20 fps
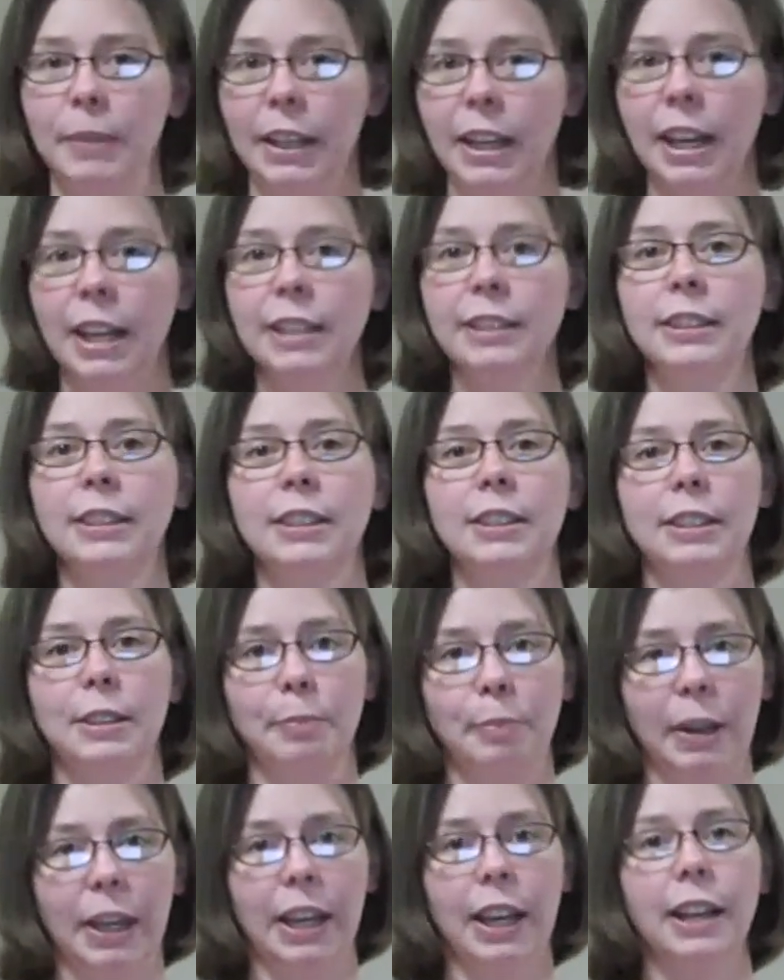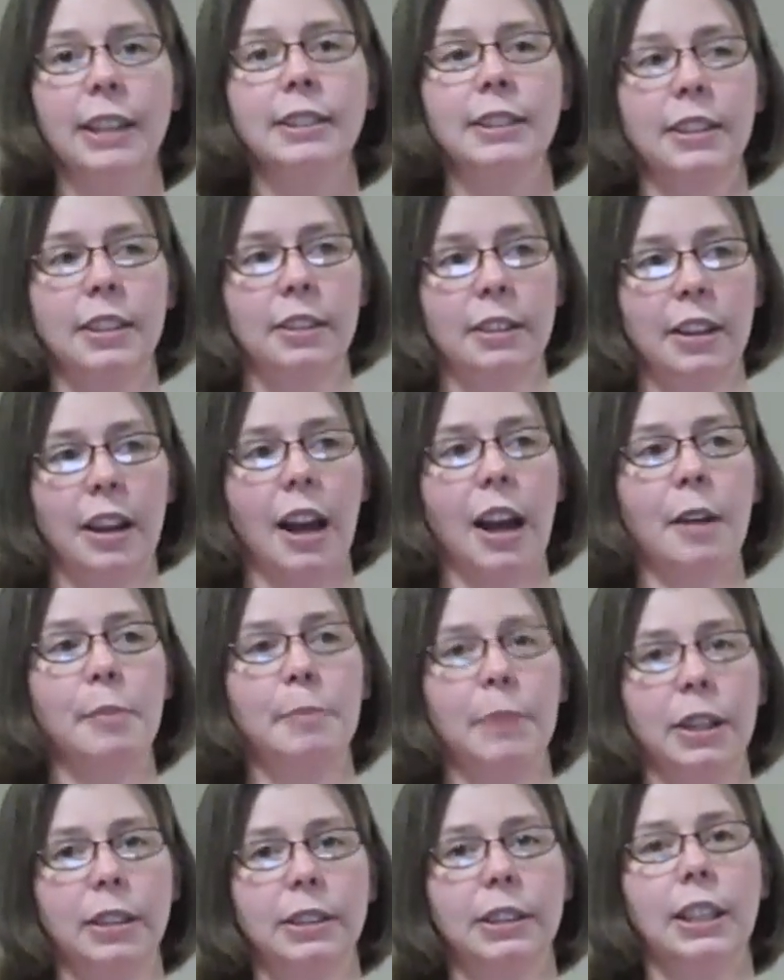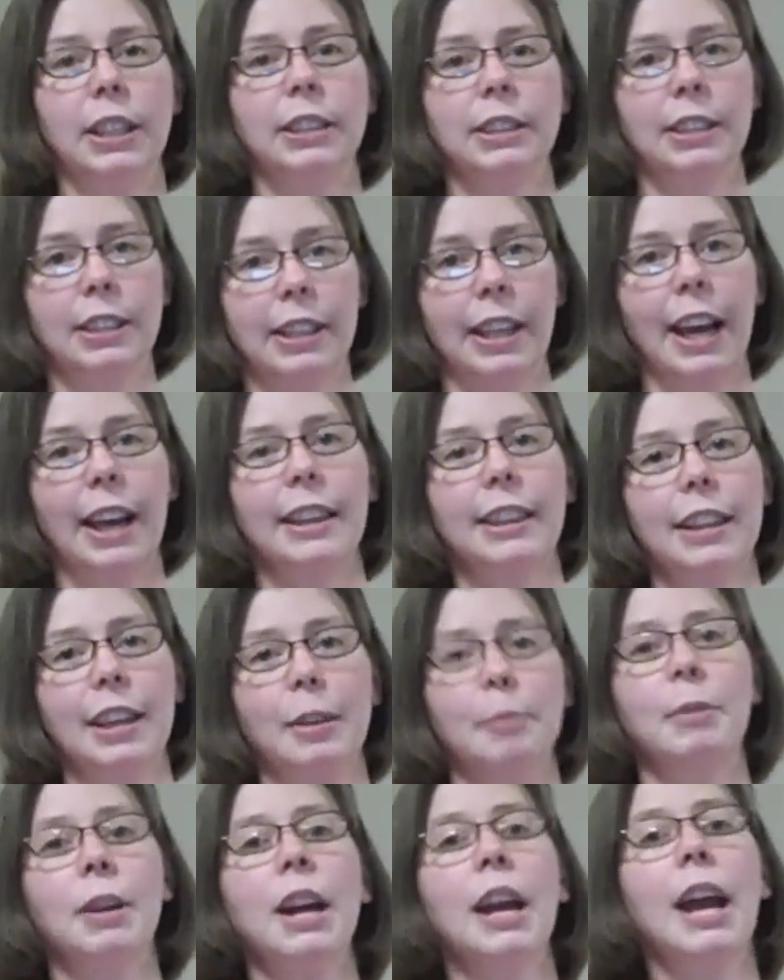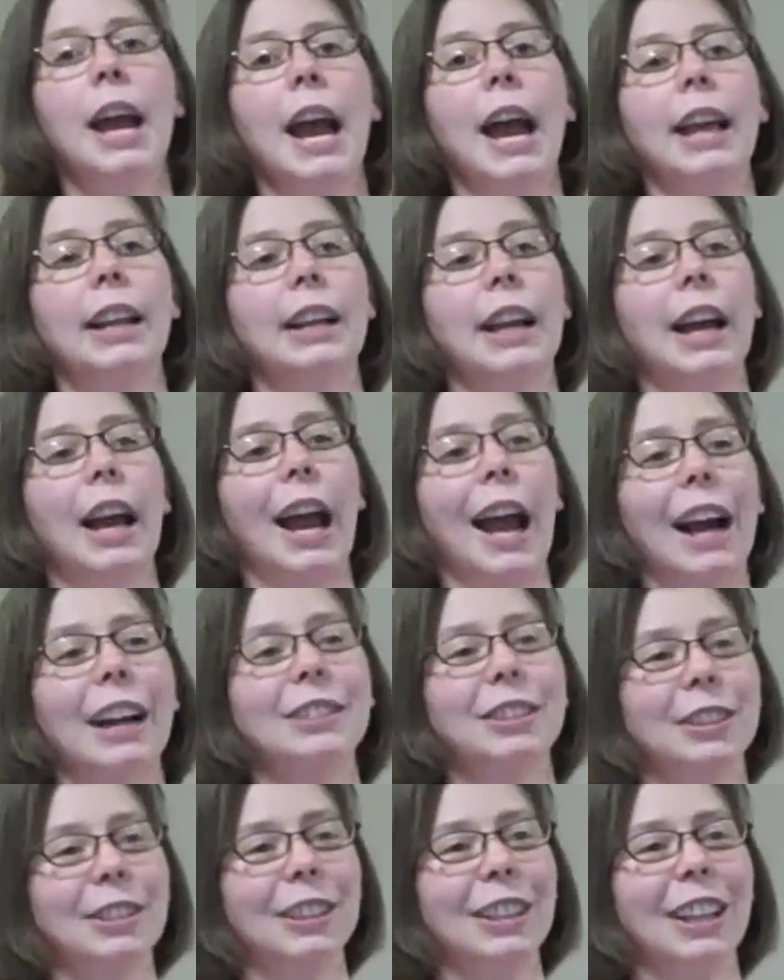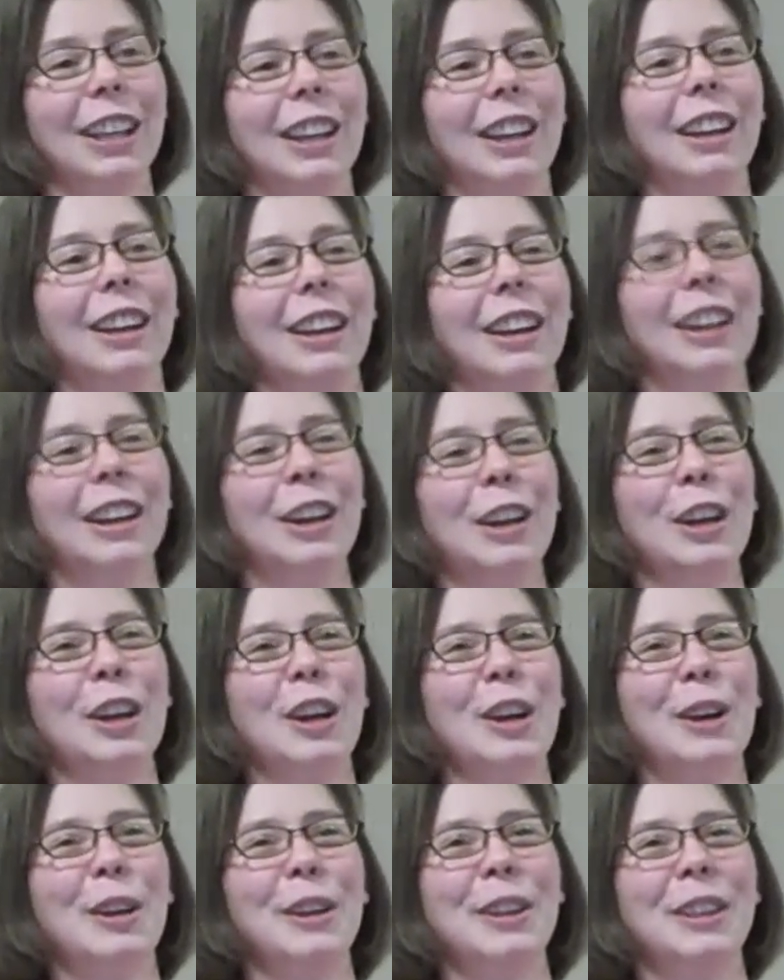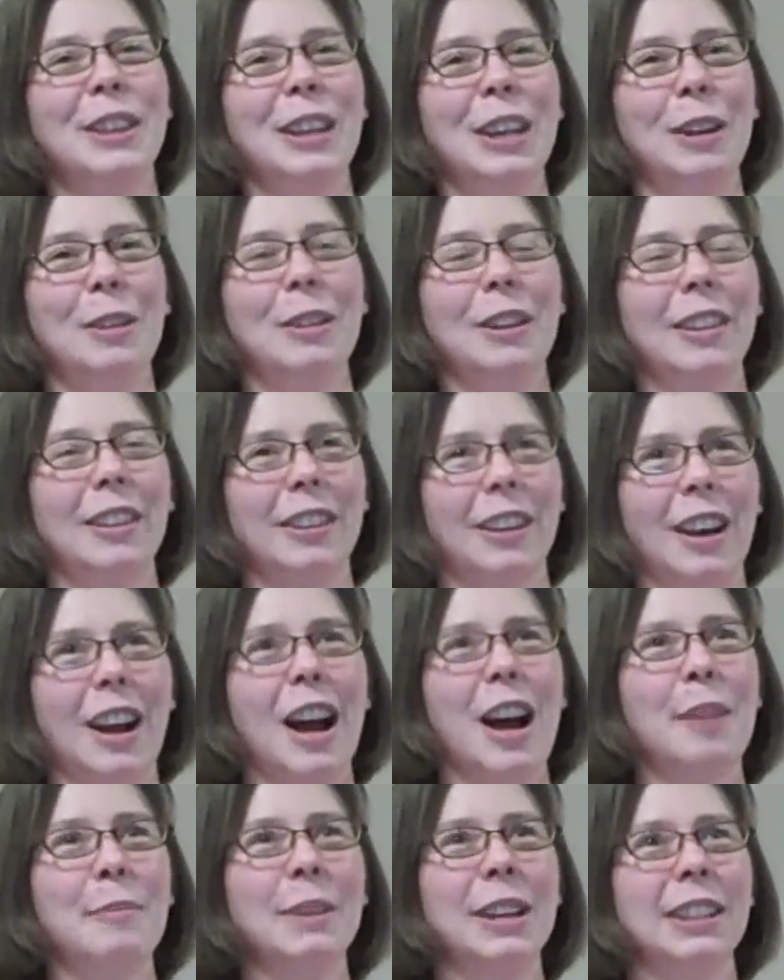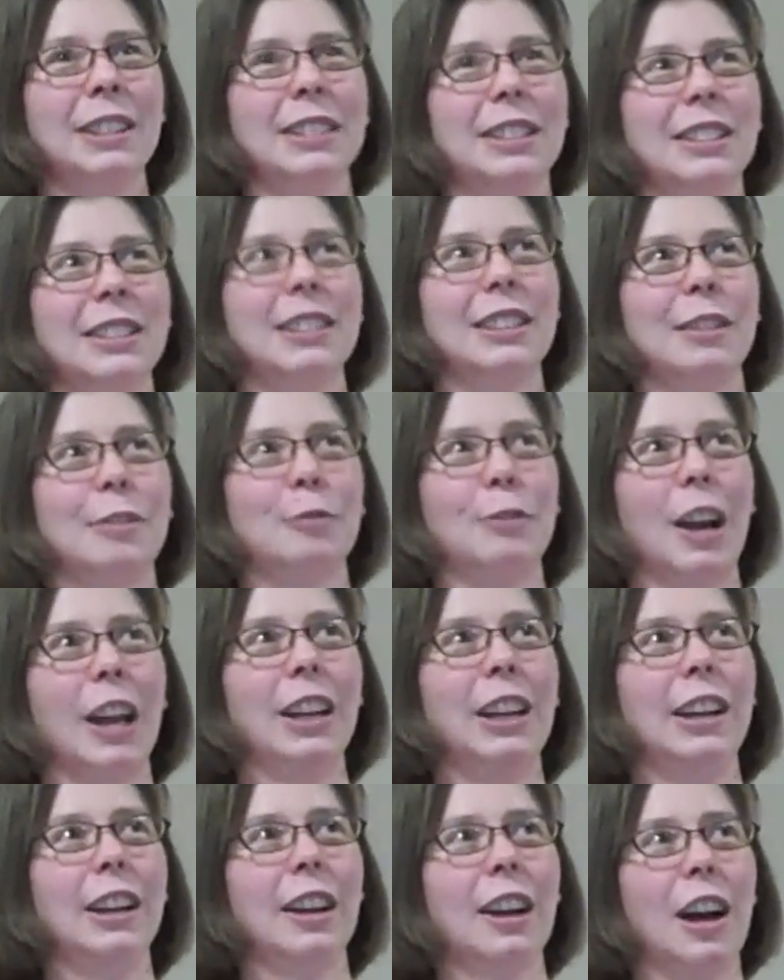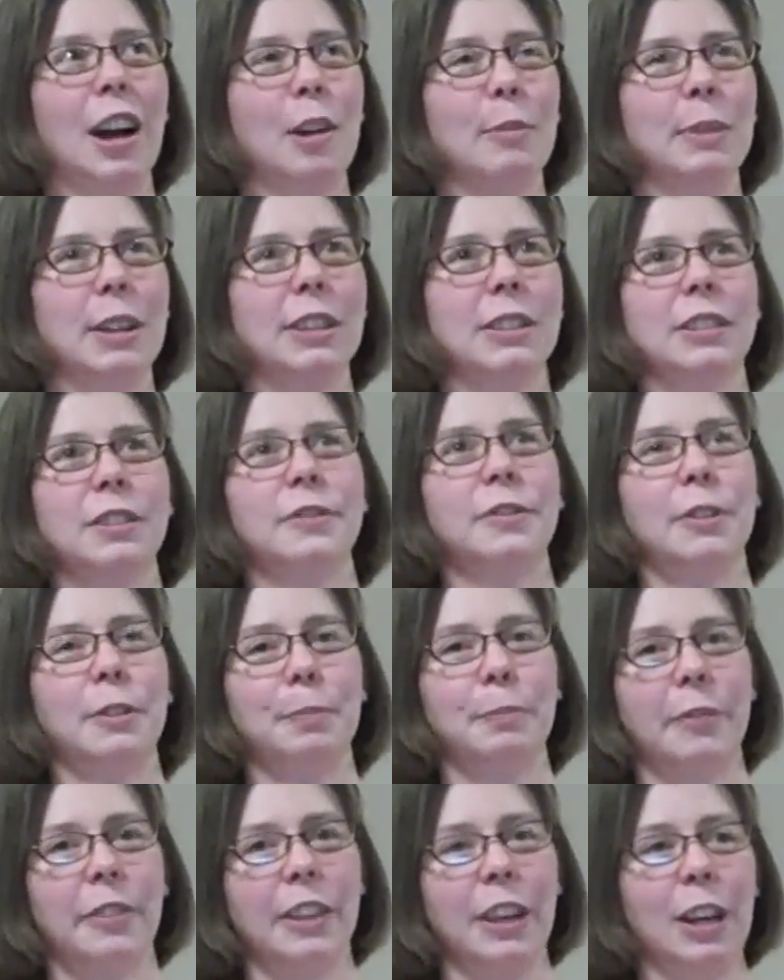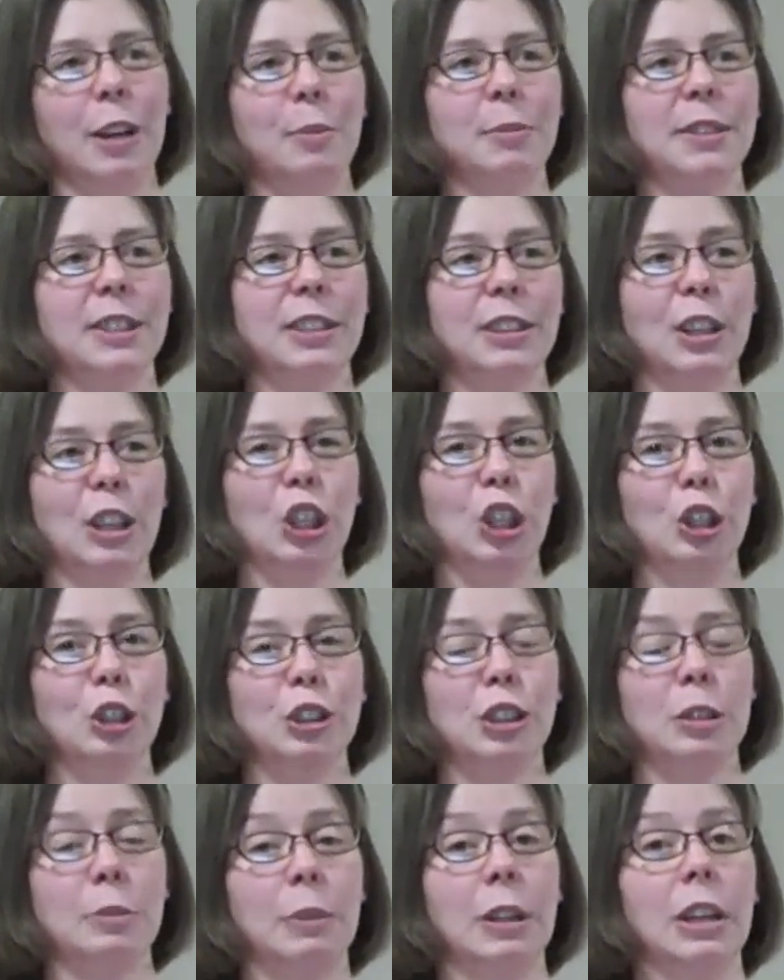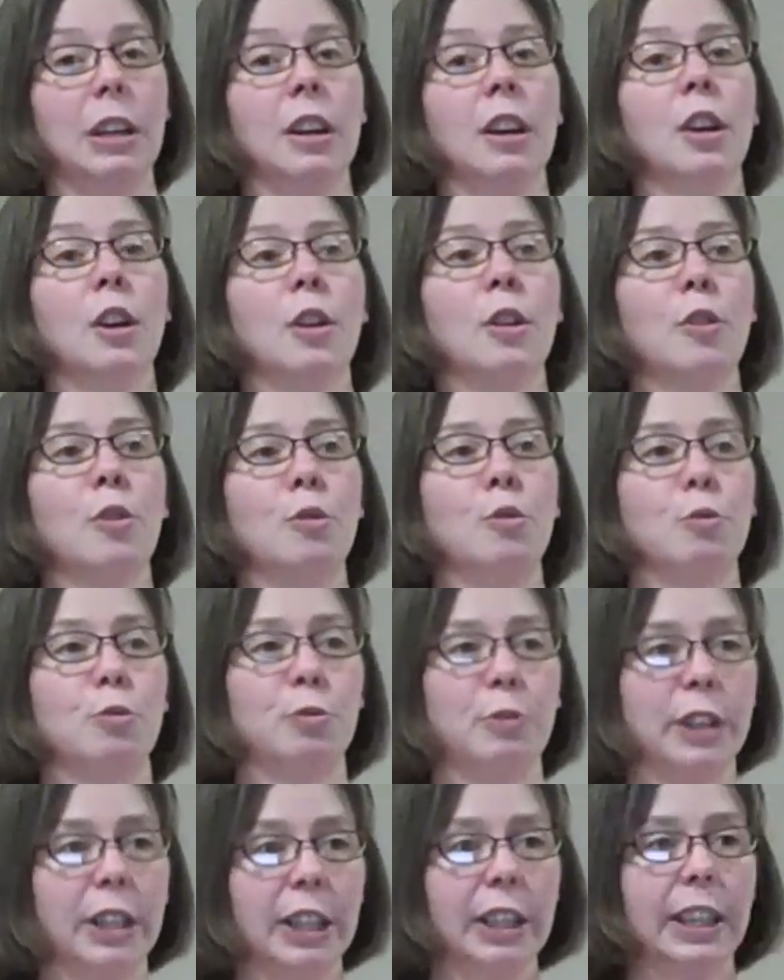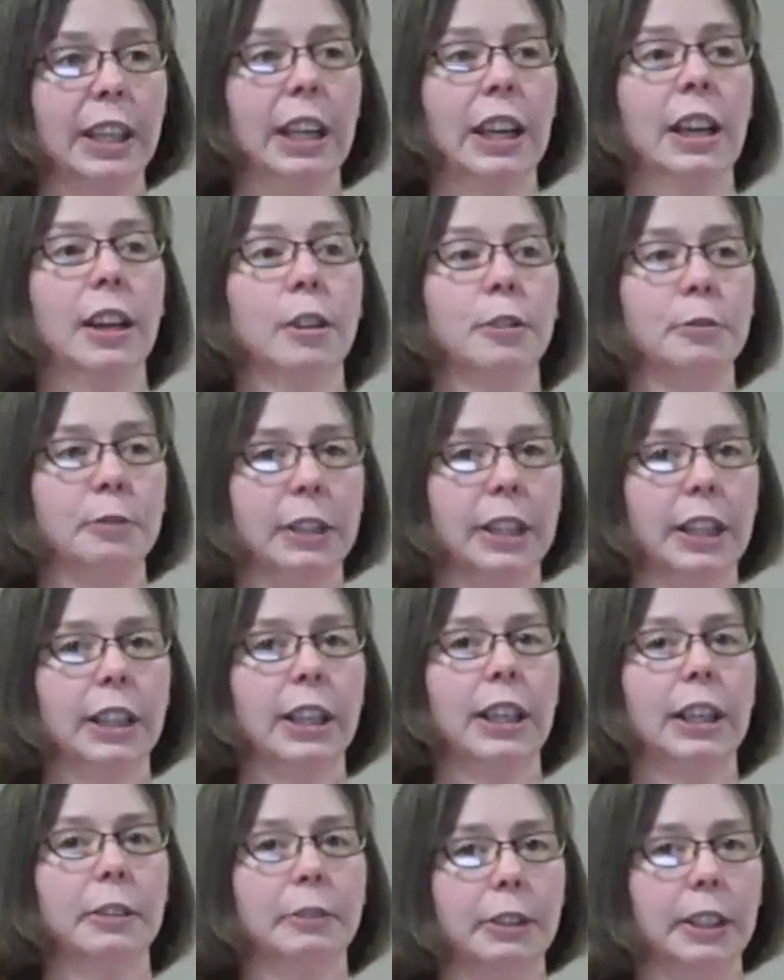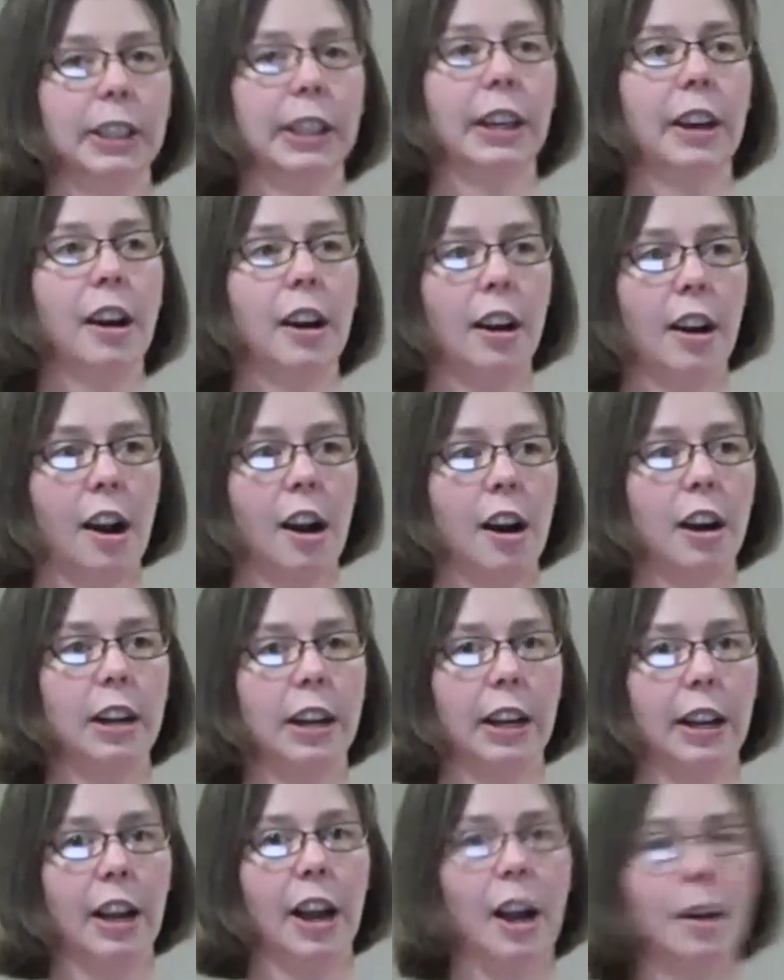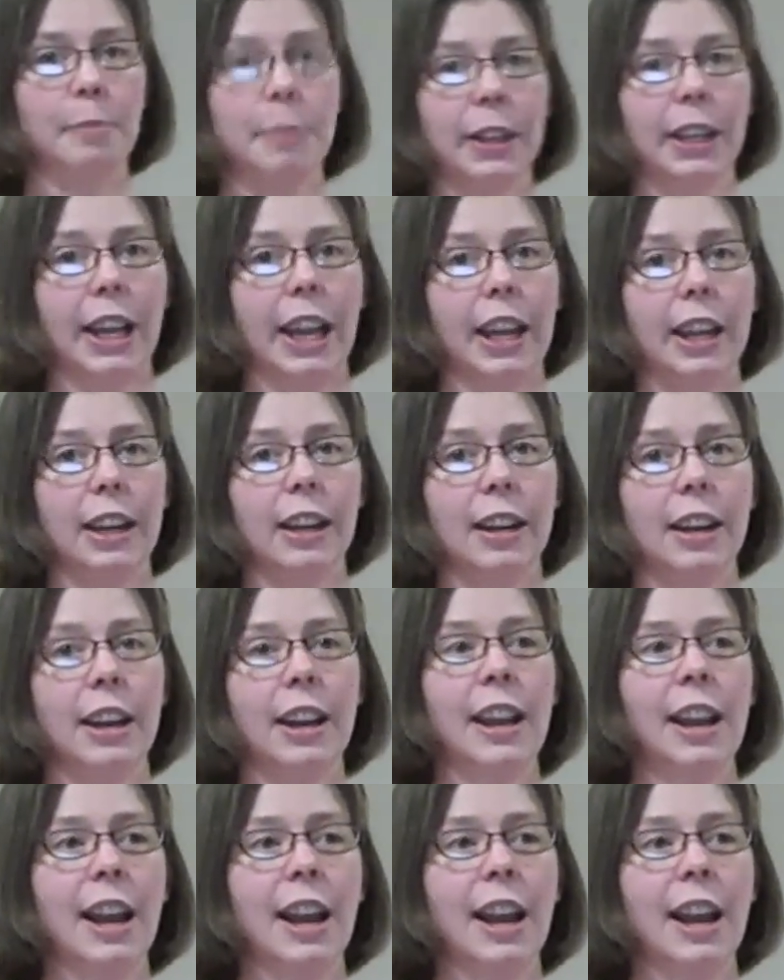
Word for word: Because because they're not built into that theme. And actually, theme, the comments, writing comments for themes used to be really, really, really hard and complicated.